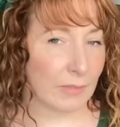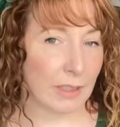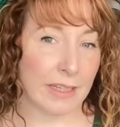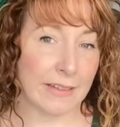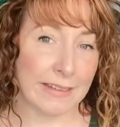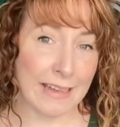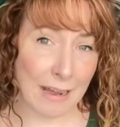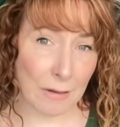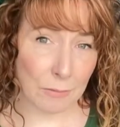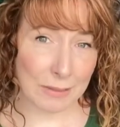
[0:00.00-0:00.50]

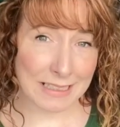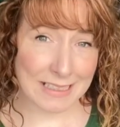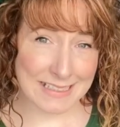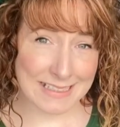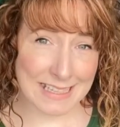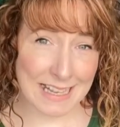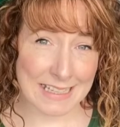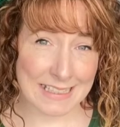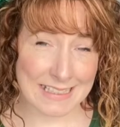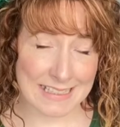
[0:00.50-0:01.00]
Now, when I
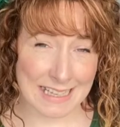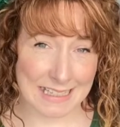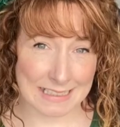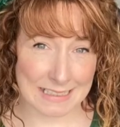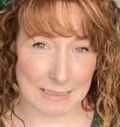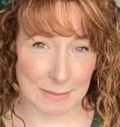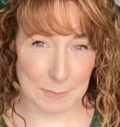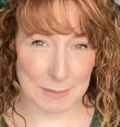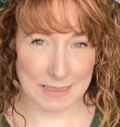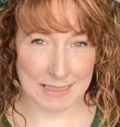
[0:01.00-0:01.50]
say setting
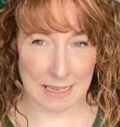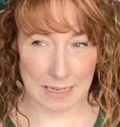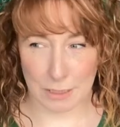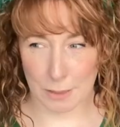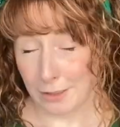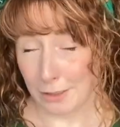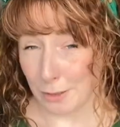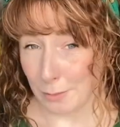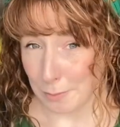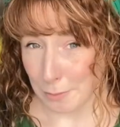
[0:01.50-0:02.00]
up a
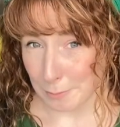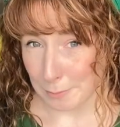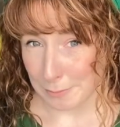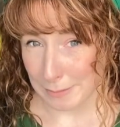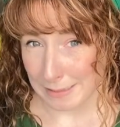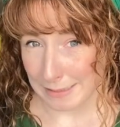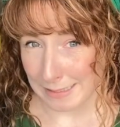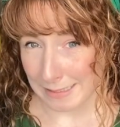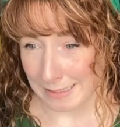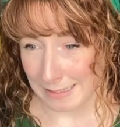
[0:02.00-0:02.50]
sketchbook, you're probably
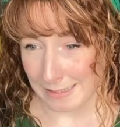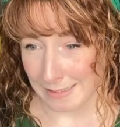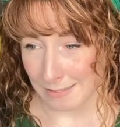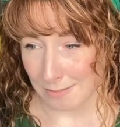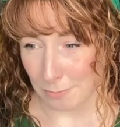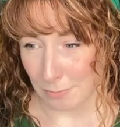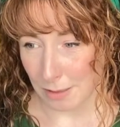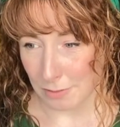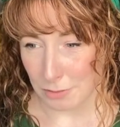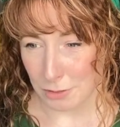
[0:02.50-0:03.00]
thinking,
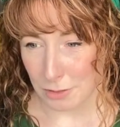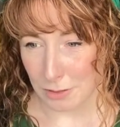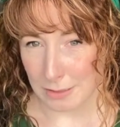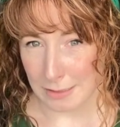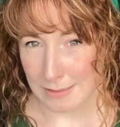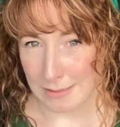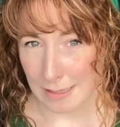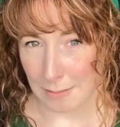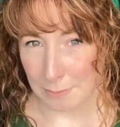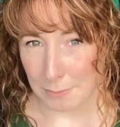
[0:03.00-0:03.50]
well, surely
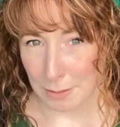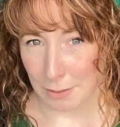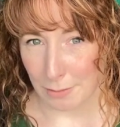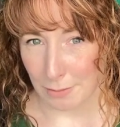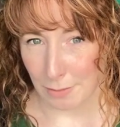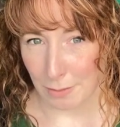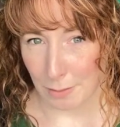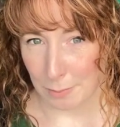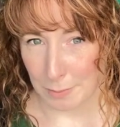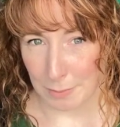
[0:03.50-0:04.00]
Sam, you
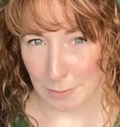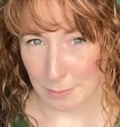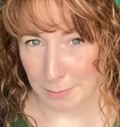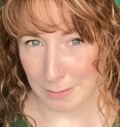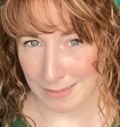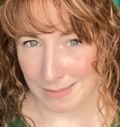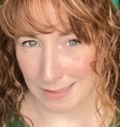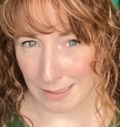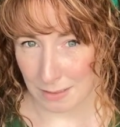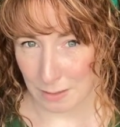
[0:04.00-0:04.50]
open up a
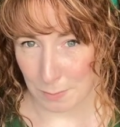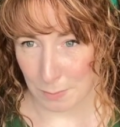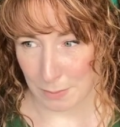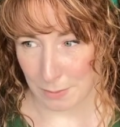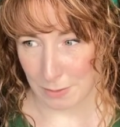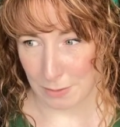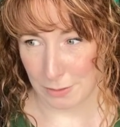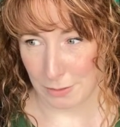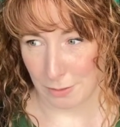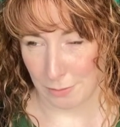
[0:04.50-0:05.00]
sketchbook
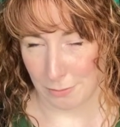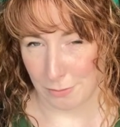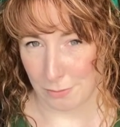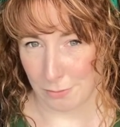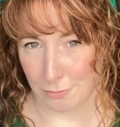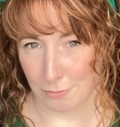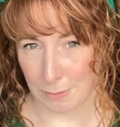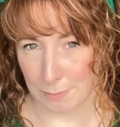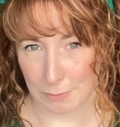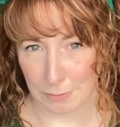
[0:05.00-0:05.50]
and you
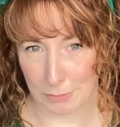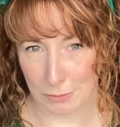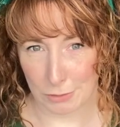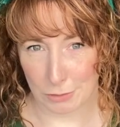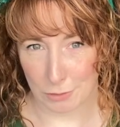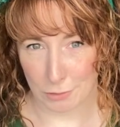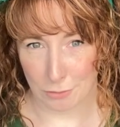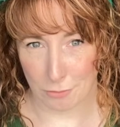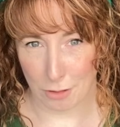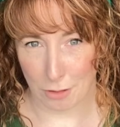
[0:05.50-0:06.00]
scribble and
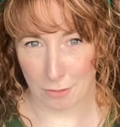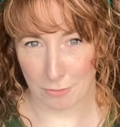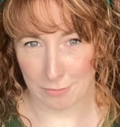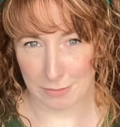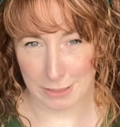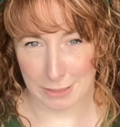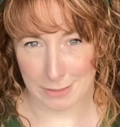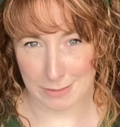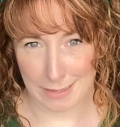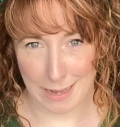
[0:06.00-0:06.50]
you draw
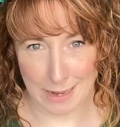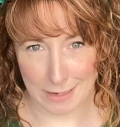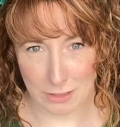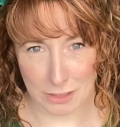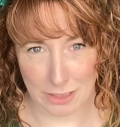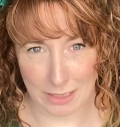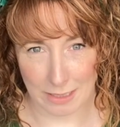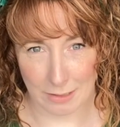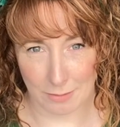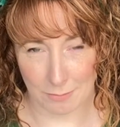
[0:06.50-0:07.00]
and you sketch
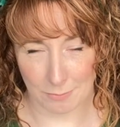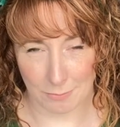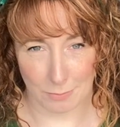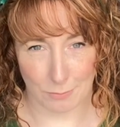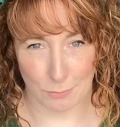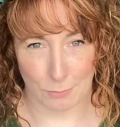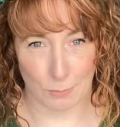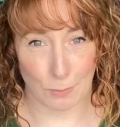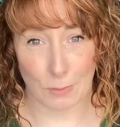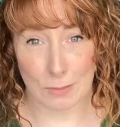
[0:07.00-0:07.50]
in it.
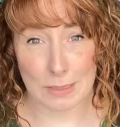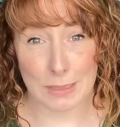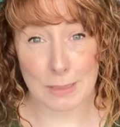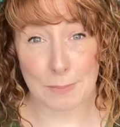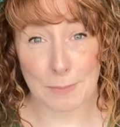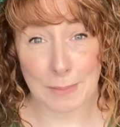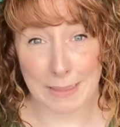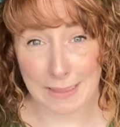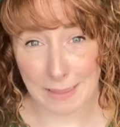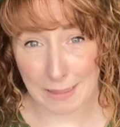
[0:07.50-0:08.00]
What's the
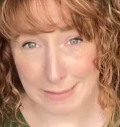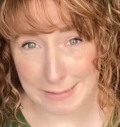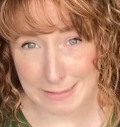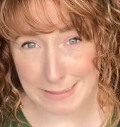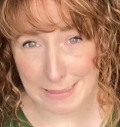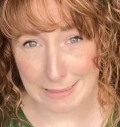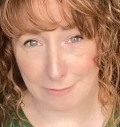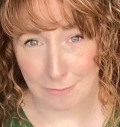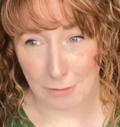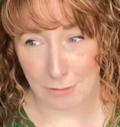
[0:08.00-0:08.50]
big
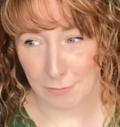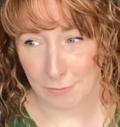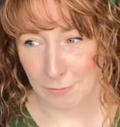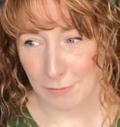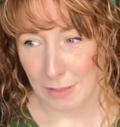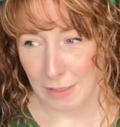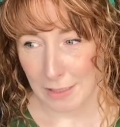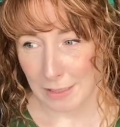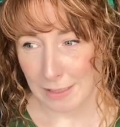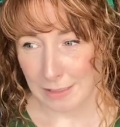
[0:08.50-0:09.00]
idea of
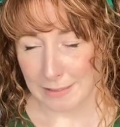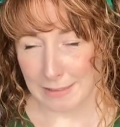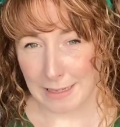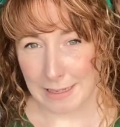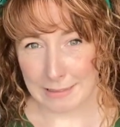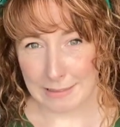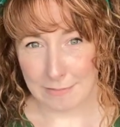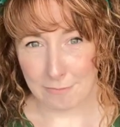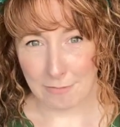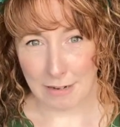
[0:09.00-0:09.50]

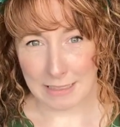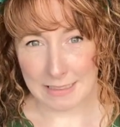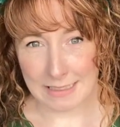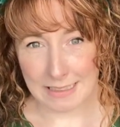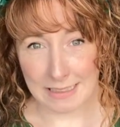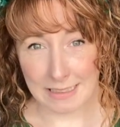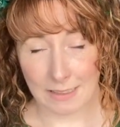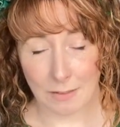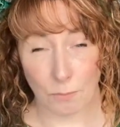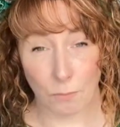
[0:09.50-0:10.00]
getting it
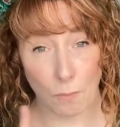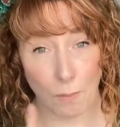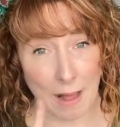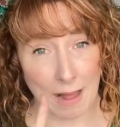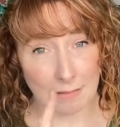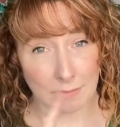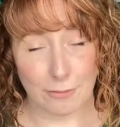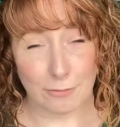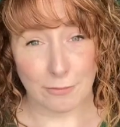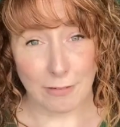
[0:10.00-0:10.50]
ready?
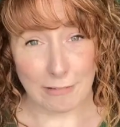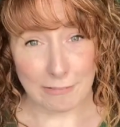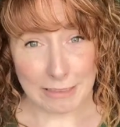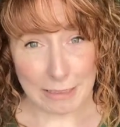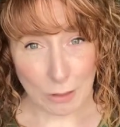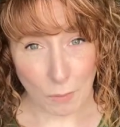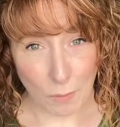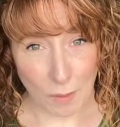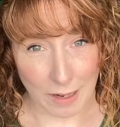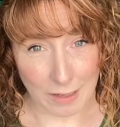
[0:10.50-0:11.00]
Well, very
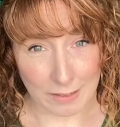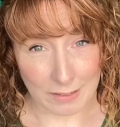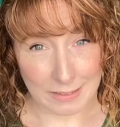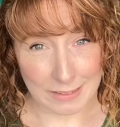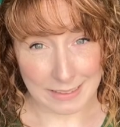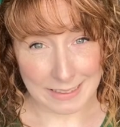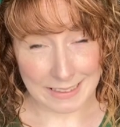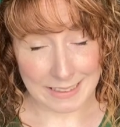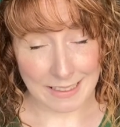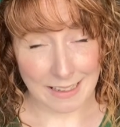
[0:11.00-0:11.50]

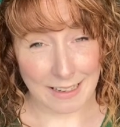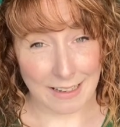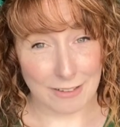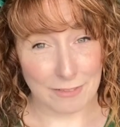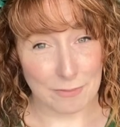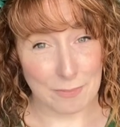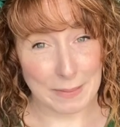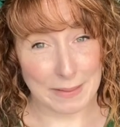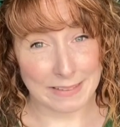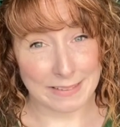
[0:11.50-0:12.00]
quietly,
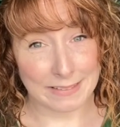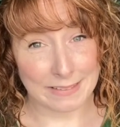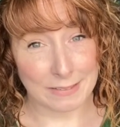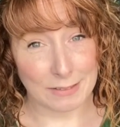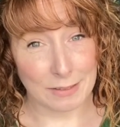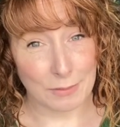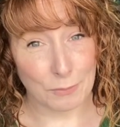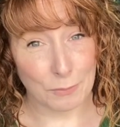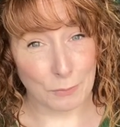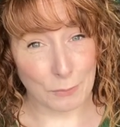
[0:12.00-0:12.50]
I've been
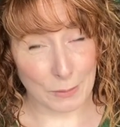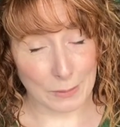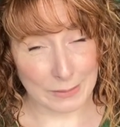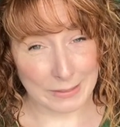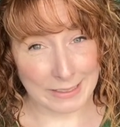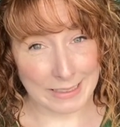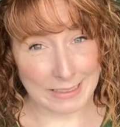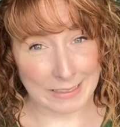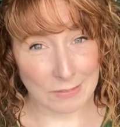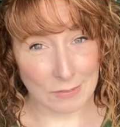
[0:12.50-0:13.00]

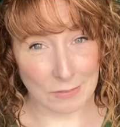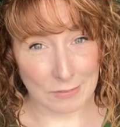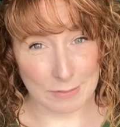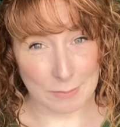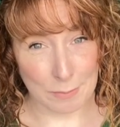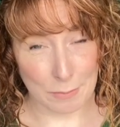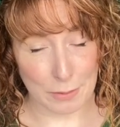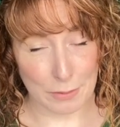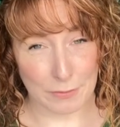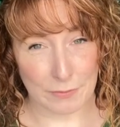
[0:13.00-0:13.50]
working on
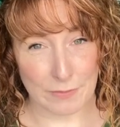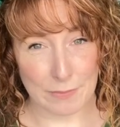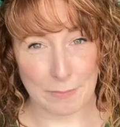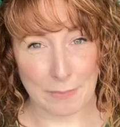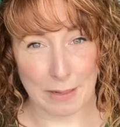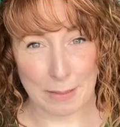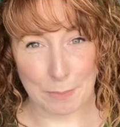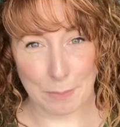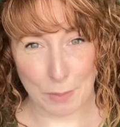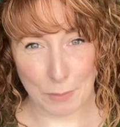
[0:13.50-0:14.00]
improving
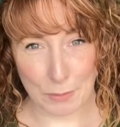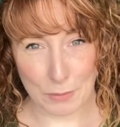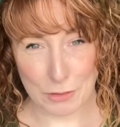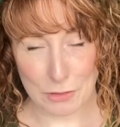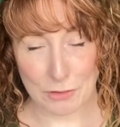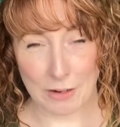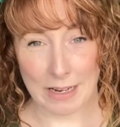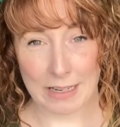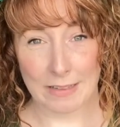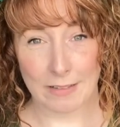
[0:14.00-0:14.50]
my
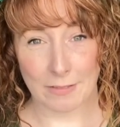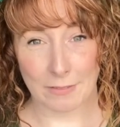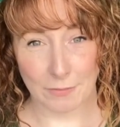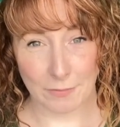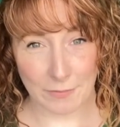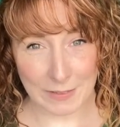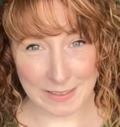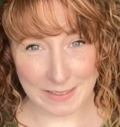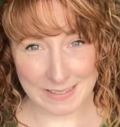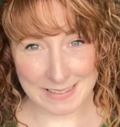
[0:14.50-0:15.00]
portrait and
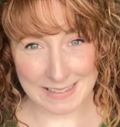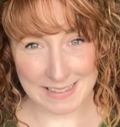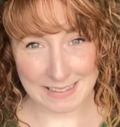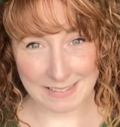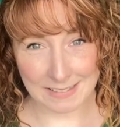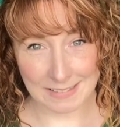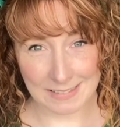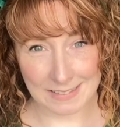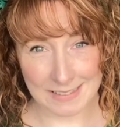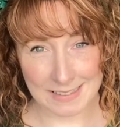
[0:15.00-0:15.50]
figure
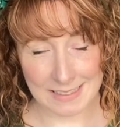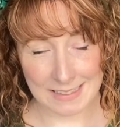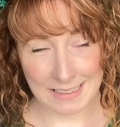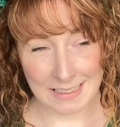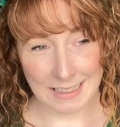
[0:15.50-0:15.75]
skills.